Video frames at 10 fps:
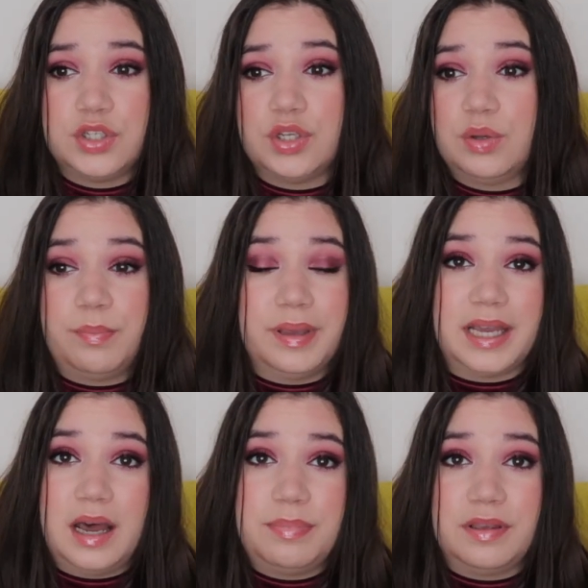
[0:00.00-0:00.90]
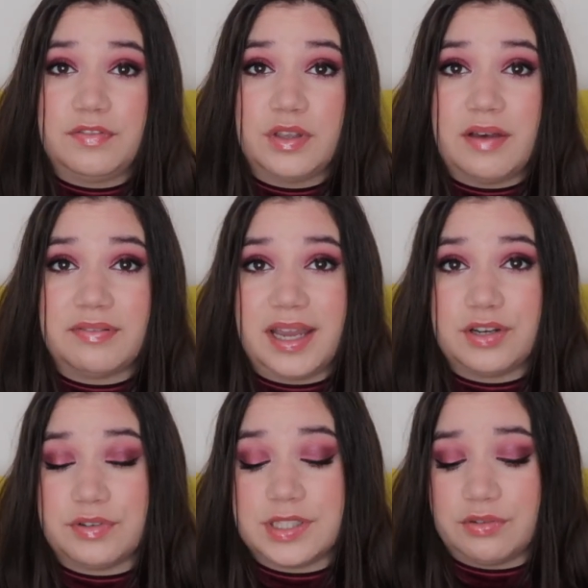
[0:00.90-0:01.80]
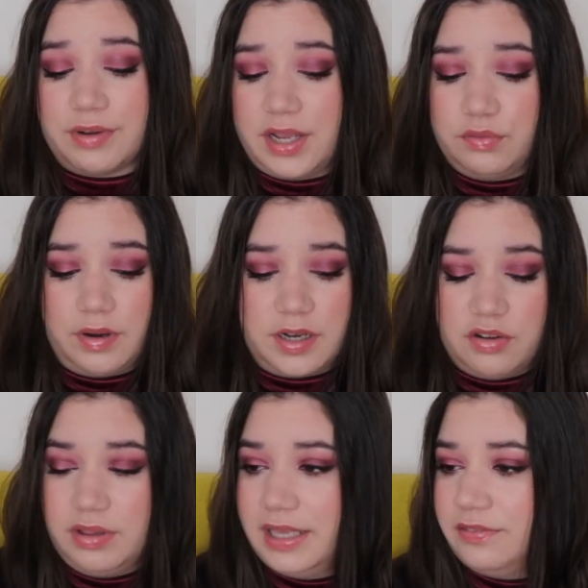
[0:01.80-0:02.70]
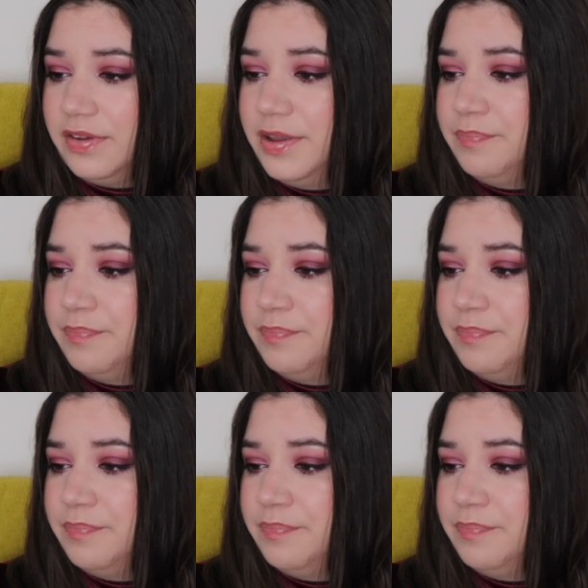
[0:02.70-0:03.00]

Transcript: to pick up if you have Catrice around where you live.